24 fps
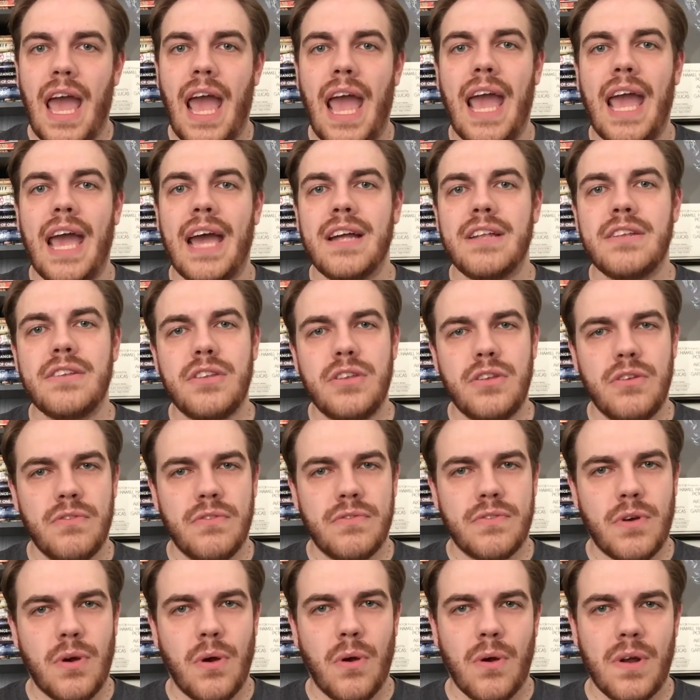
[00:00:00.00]
And you,
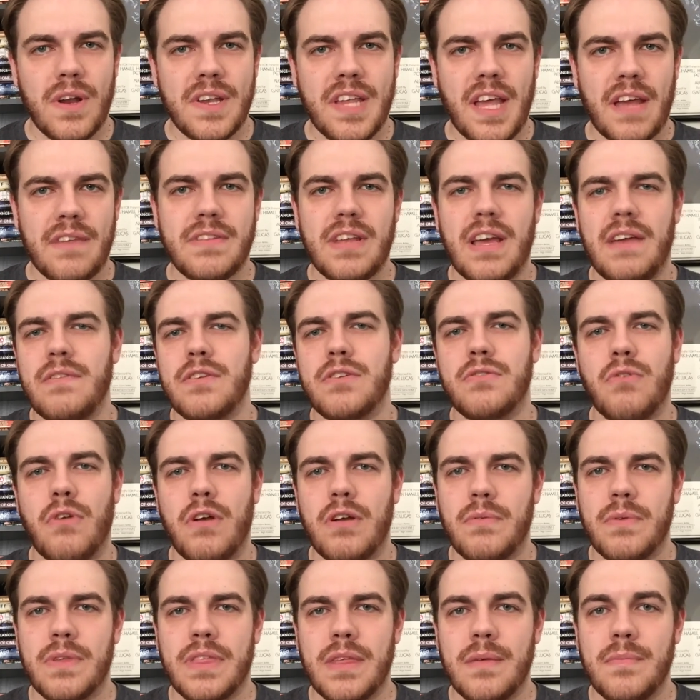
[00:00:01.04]
of course, have to have a
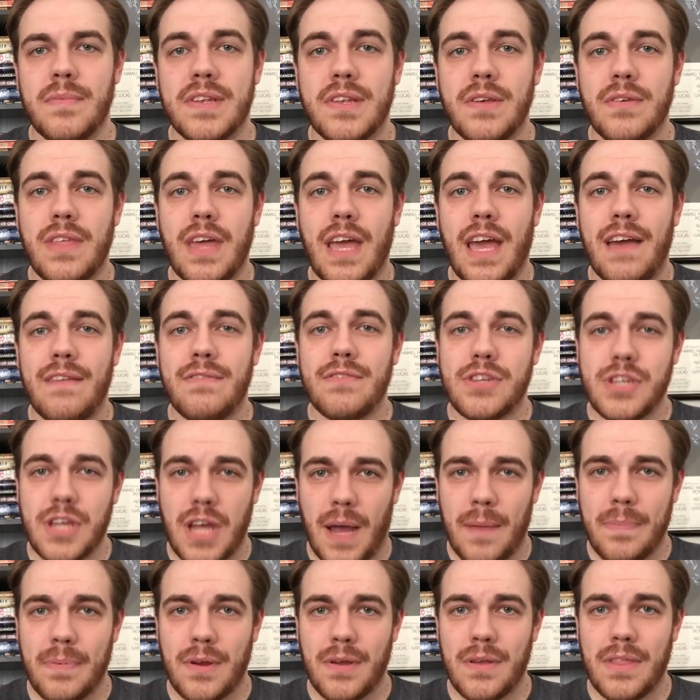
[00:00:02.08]
droid with them, so they have
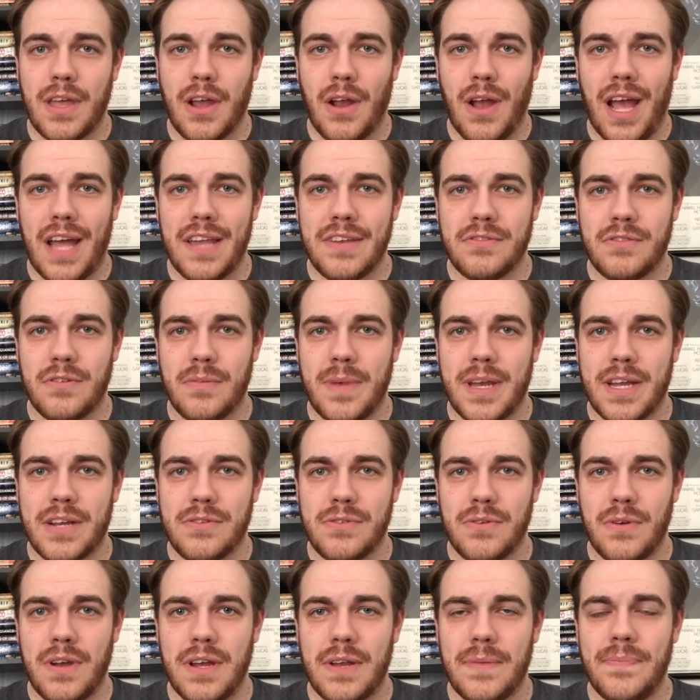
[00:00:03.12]
Chopper, their astromech
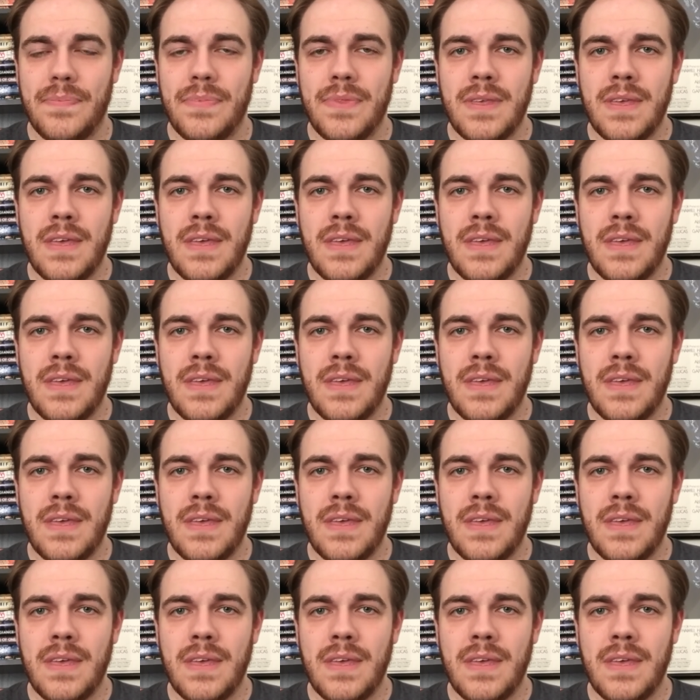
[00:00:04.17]
droid.